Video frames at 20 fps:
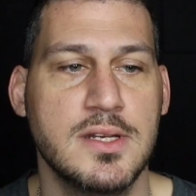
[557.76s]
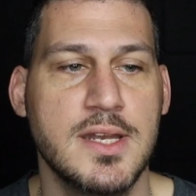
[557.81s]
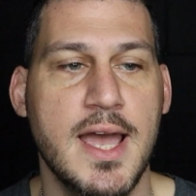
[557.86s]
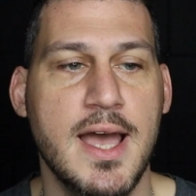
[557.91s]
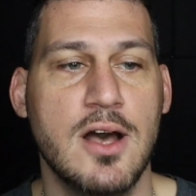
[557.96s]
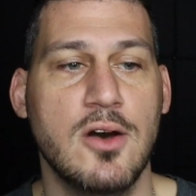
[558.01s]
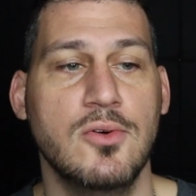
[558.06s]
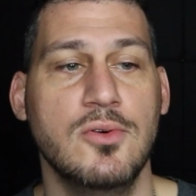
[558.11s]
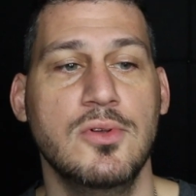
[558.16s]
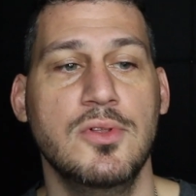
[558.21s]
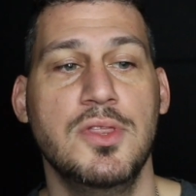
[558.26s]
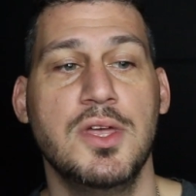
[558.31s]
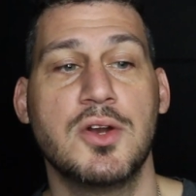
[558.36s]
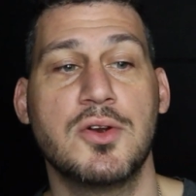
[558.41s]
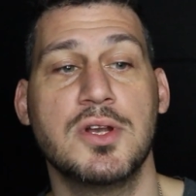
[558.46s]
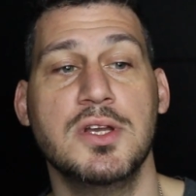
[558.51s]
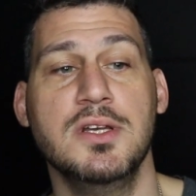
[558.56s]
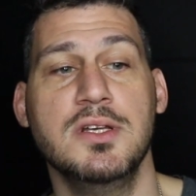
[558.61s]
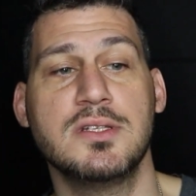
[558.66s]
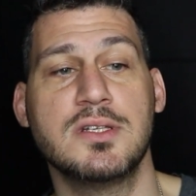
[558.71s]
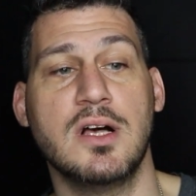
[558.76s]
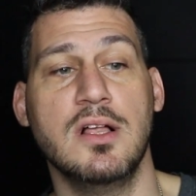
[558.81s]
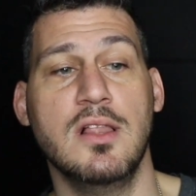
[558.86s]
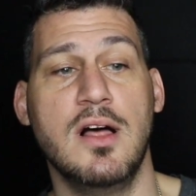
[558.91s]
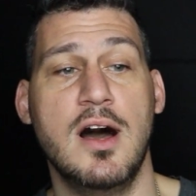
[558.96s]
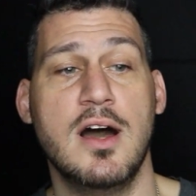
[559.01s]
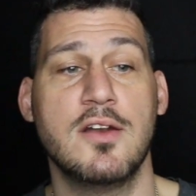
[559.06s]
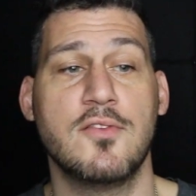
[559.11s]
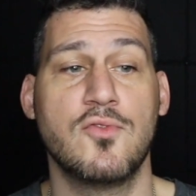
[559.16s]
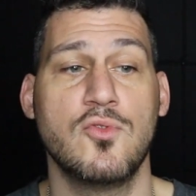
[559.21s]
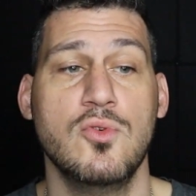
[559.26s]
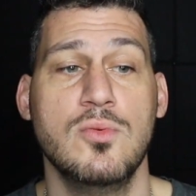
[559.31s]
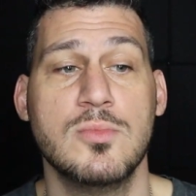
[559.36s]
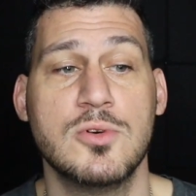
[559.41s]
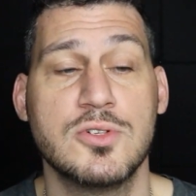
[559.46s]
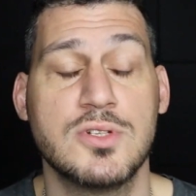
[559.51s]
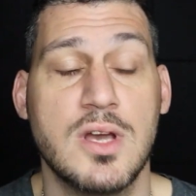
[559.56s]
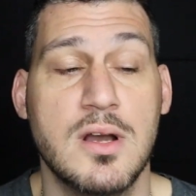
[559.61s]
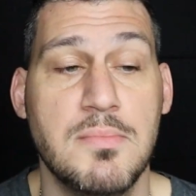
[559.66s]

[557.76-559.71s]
Now, there is a lot of rumors